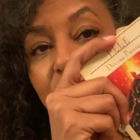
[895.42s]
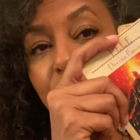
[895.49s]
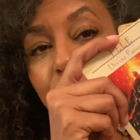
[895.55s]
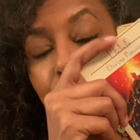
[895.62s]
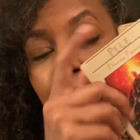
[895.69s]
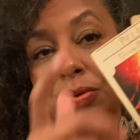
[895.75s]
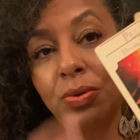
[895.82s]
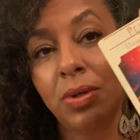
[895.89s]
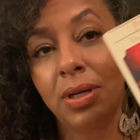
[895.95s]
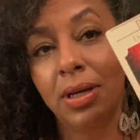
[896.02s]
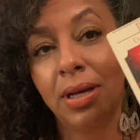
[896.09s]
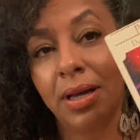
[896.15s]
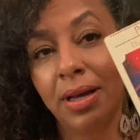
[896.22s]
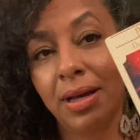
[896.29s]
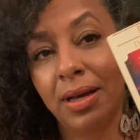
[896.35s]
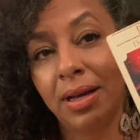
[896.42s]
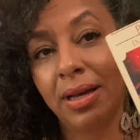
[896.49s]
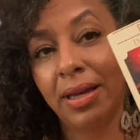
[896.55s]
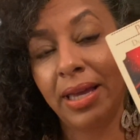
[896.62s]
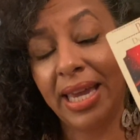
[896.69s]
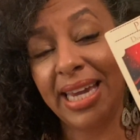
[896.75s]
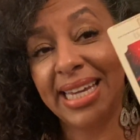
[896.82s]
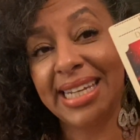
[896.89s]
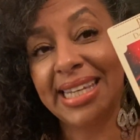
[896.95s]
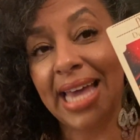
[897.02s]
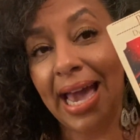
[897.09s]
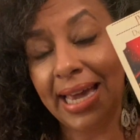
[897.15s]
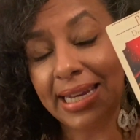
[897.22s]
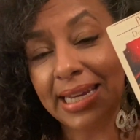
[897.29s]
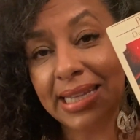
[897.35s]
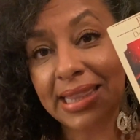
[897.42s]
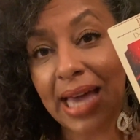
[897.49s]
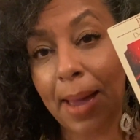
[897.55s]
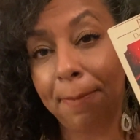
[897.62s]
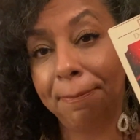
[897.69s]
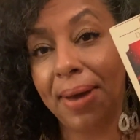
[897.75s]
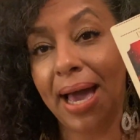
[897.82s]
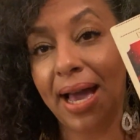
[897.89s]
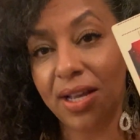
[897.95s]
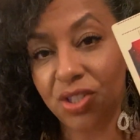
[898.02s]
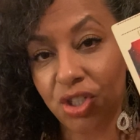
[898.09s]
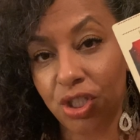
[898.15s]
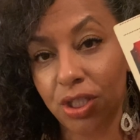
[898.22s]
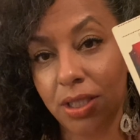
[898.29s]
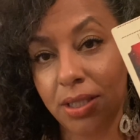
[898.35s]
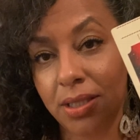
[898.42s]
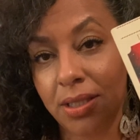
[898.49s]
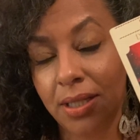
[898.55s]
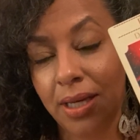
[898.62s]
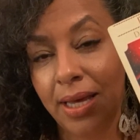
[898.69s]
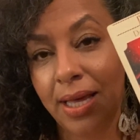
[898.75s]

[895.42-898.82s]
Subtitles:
you igniting that passion,